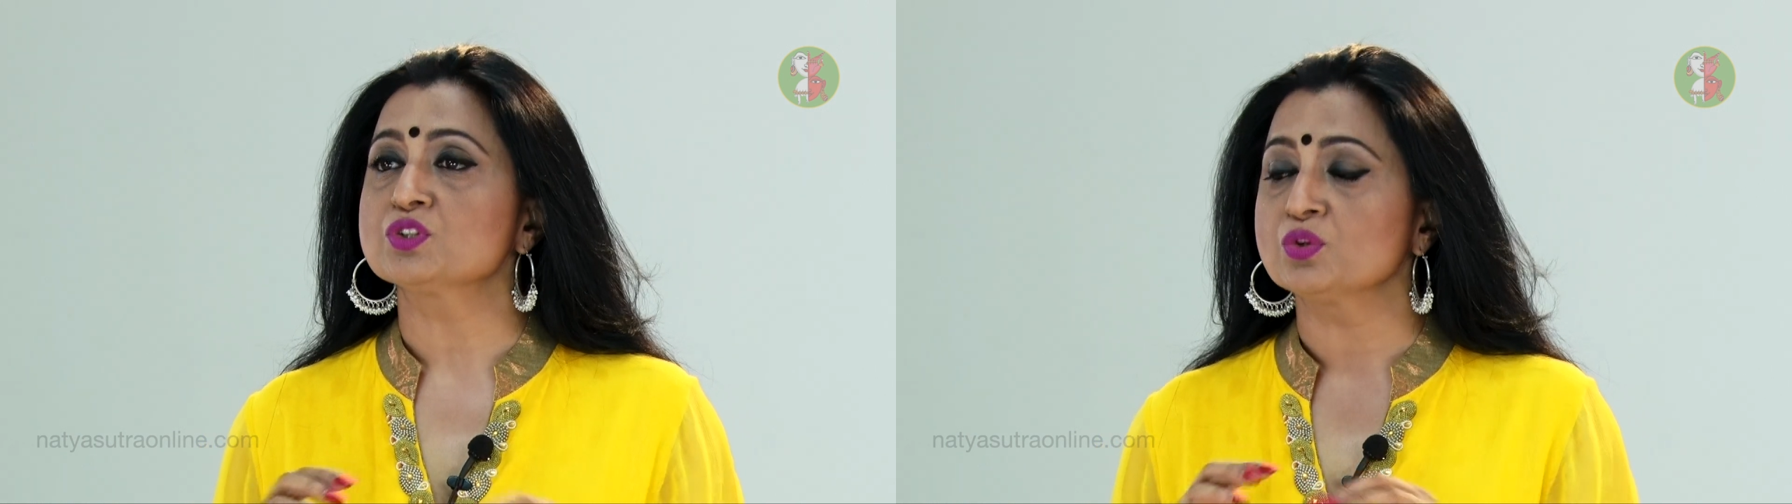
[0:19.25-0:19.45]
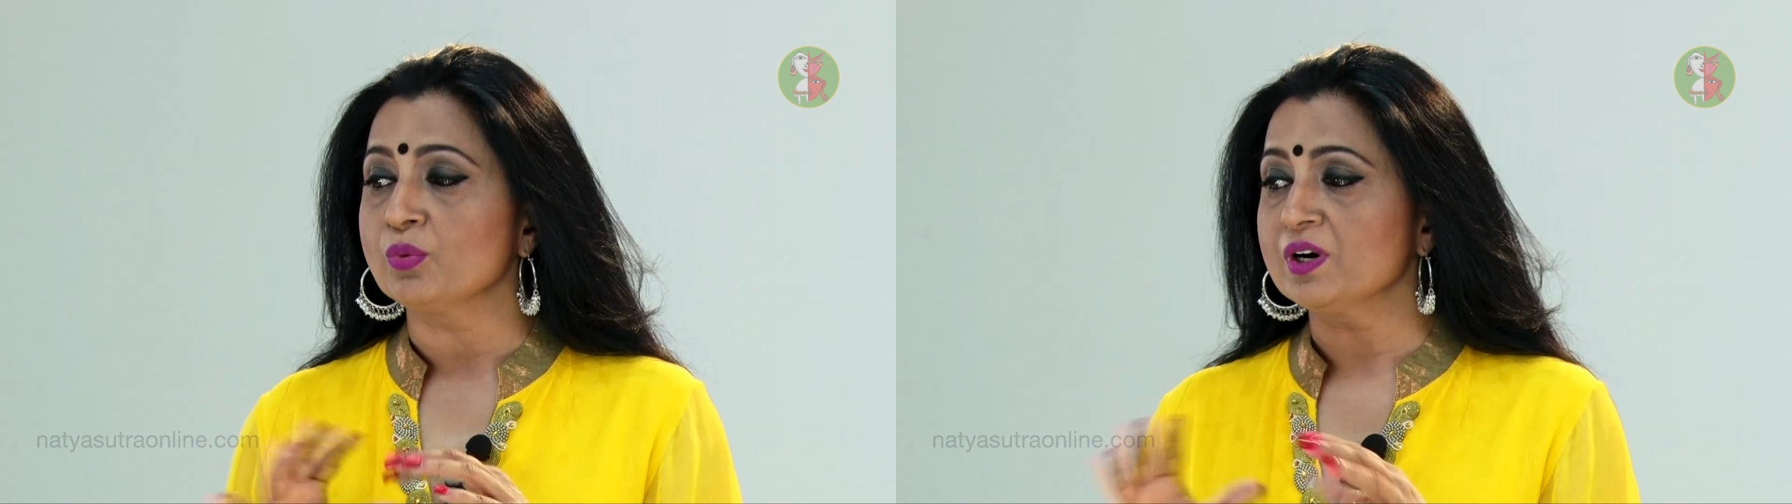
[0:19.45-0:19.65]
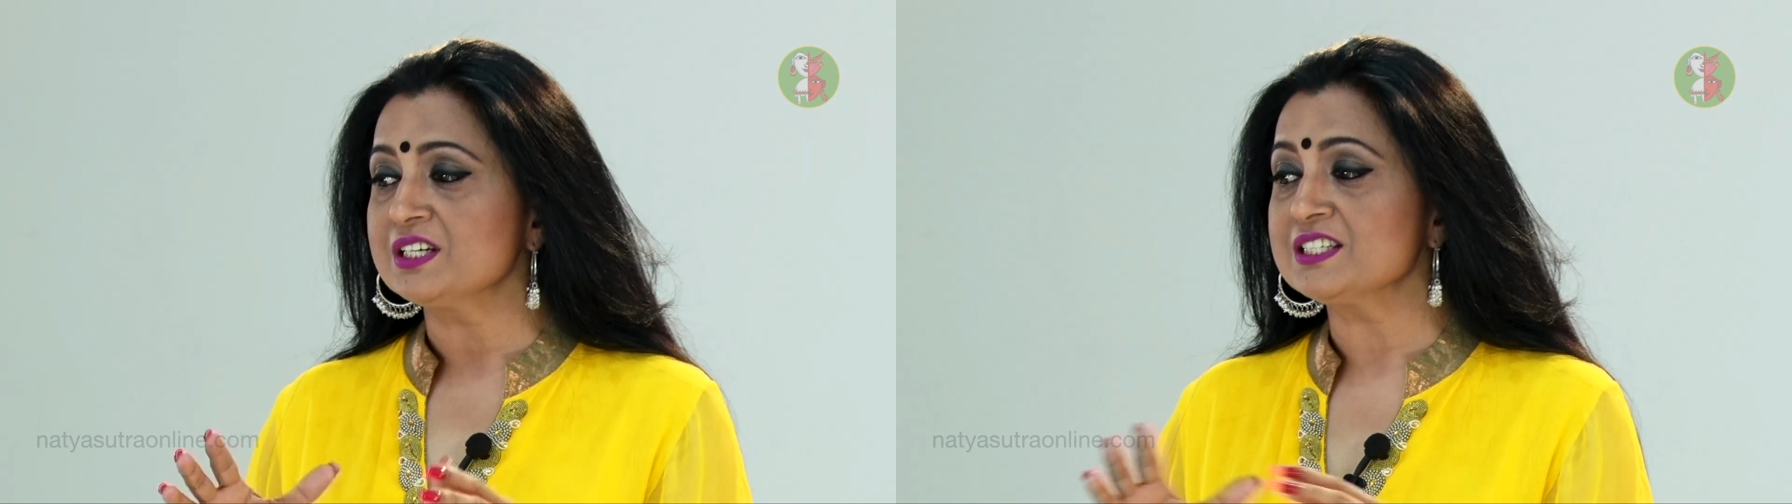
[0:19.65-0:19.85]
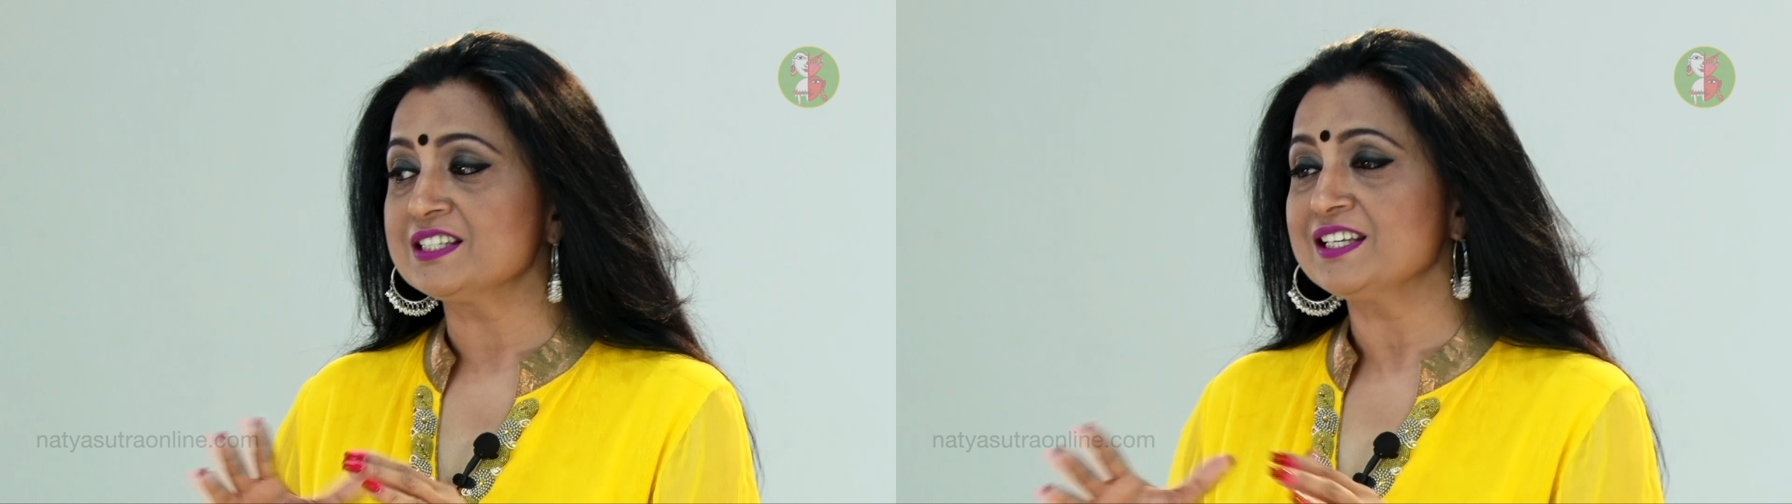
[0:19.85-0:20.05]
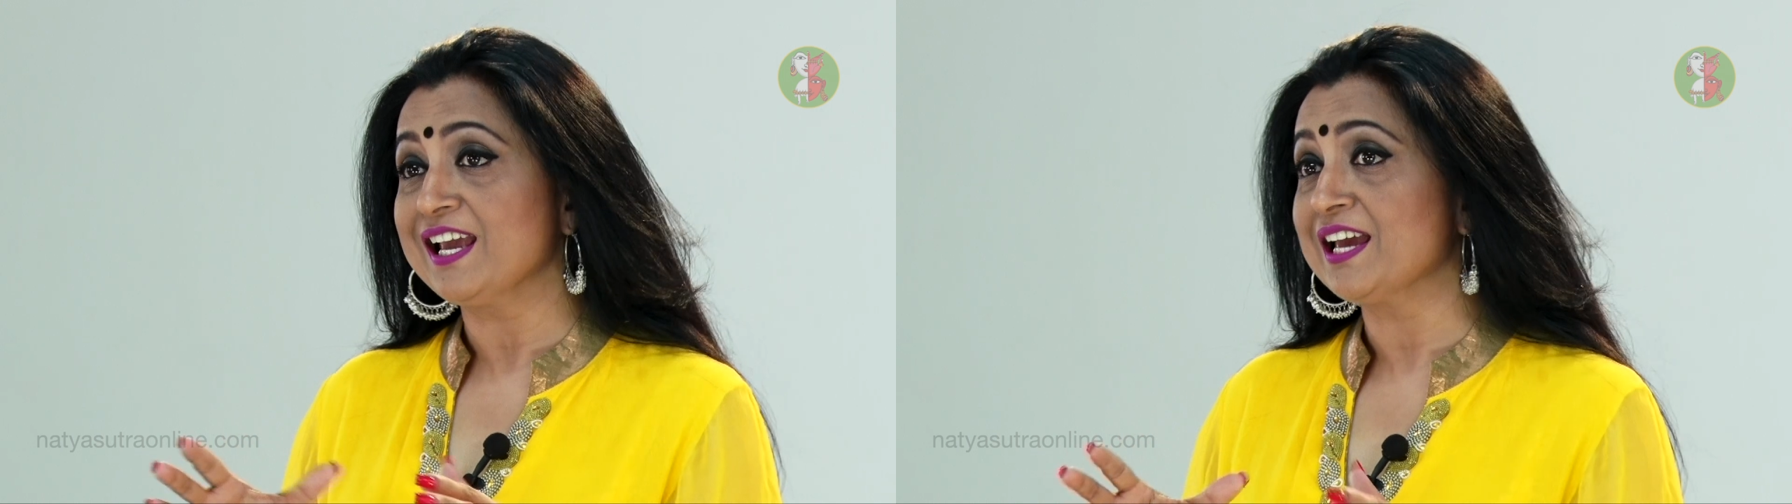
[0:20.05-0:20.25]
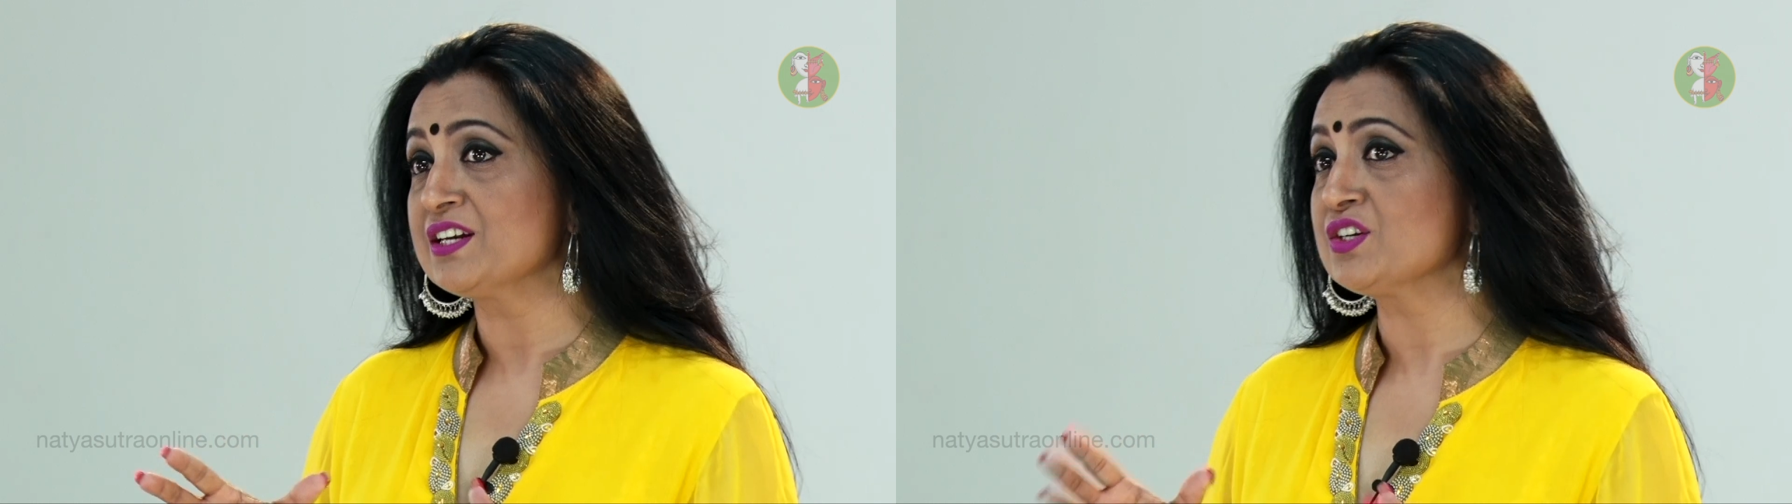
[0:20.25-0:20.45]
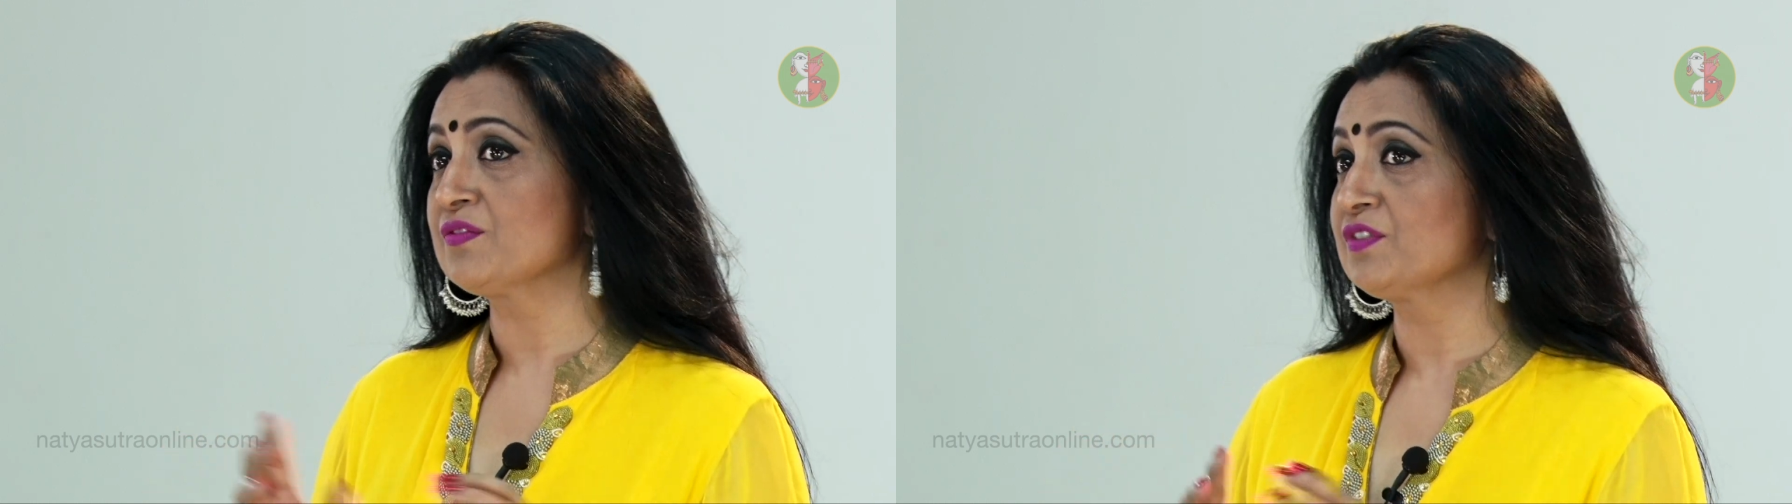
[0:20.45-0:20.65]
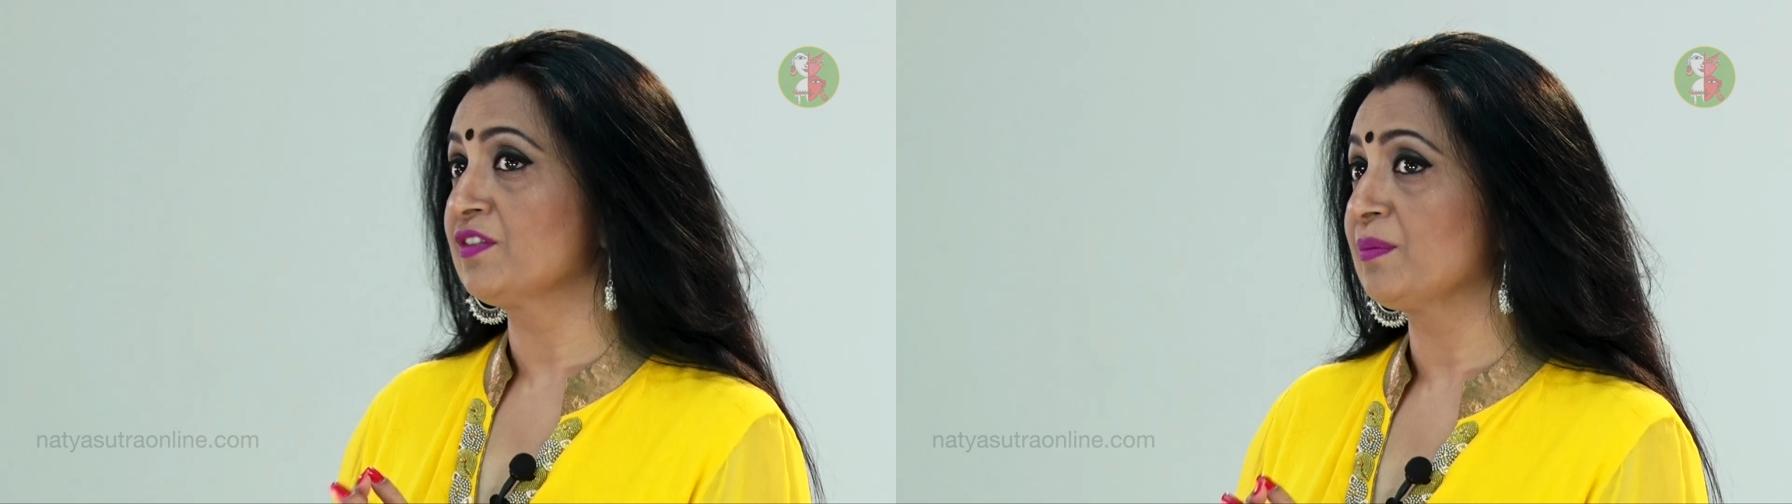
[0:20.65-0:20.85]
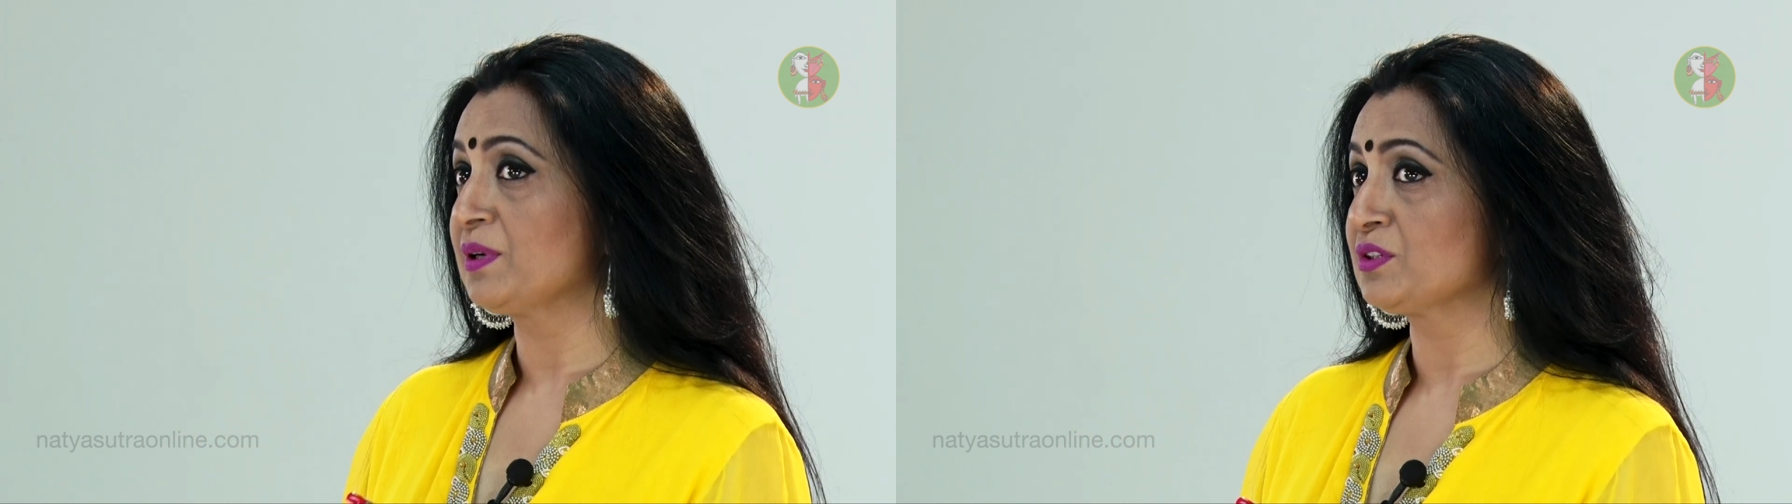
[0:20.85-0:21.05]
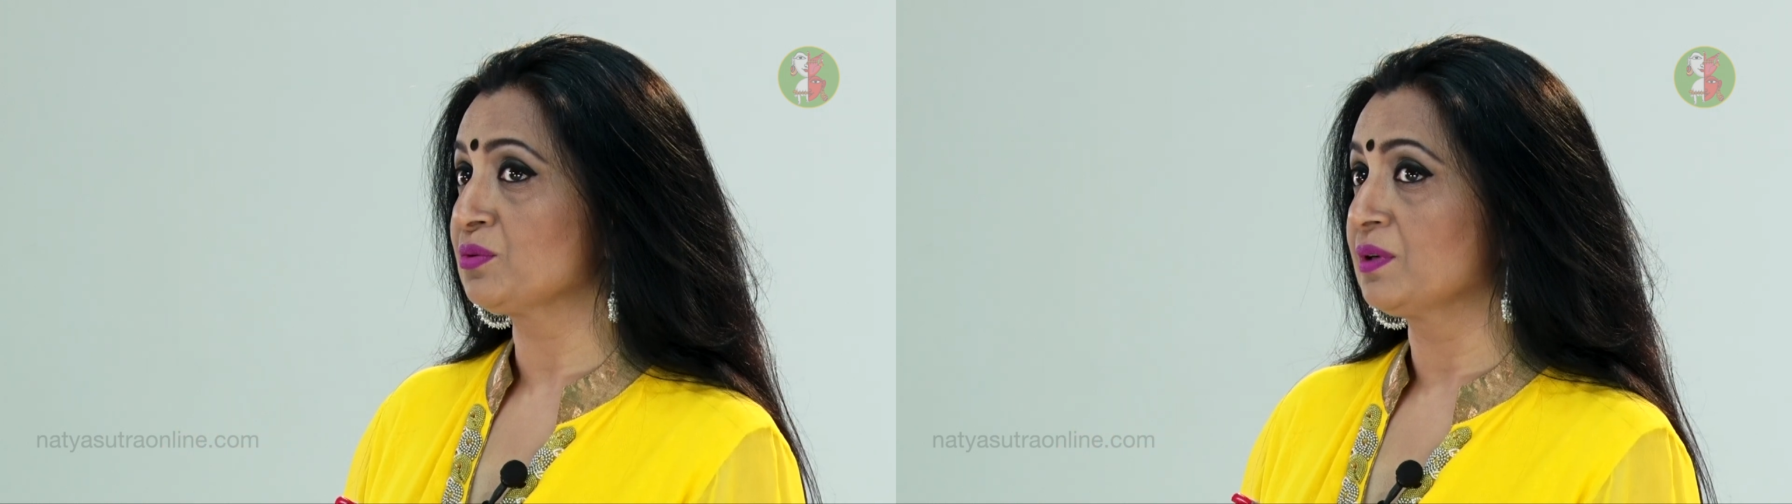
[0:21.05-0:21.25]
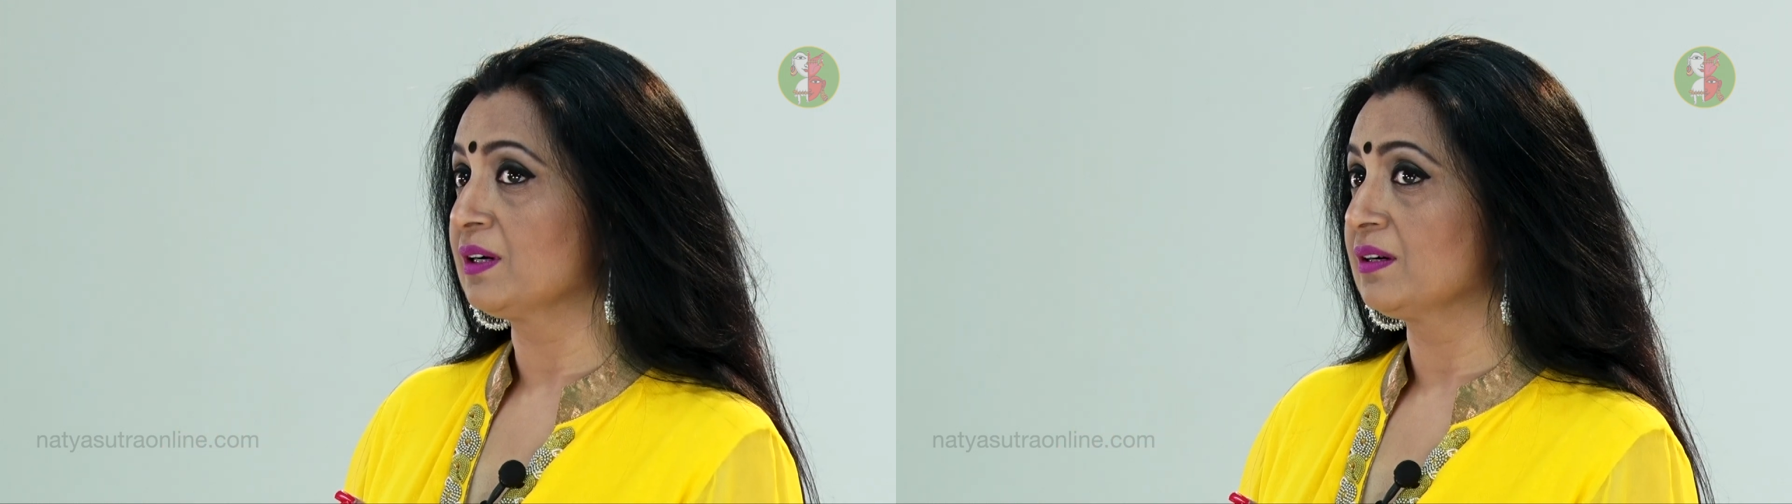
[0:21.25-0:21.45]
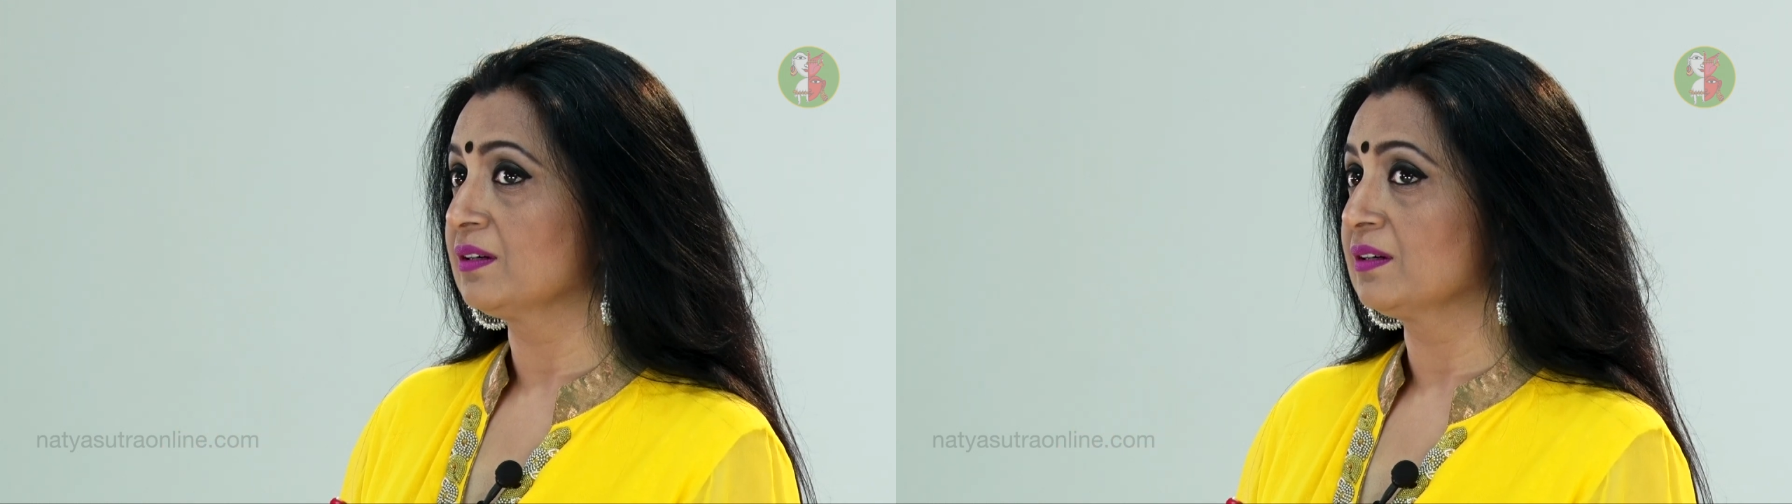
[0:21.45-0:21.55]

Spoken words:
towards the end of the repertoire.